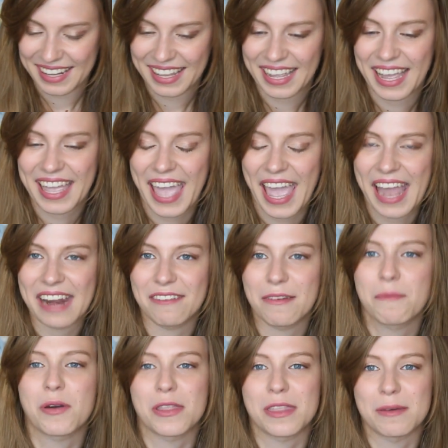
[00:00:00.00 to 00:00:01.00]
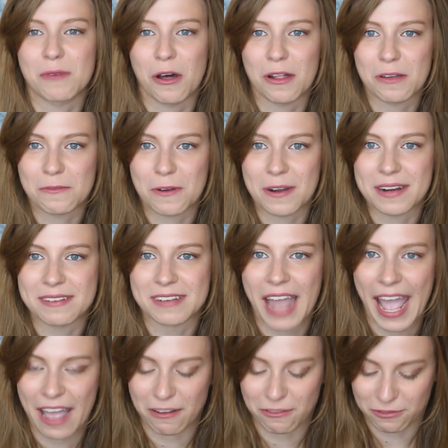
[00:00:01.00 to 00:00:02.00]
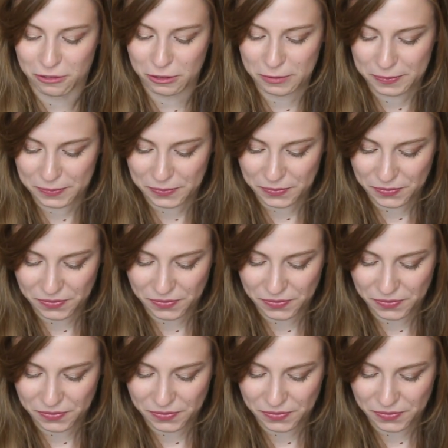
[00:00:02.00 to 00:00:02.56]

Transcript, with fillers: Like, I can't even put them all in one handful.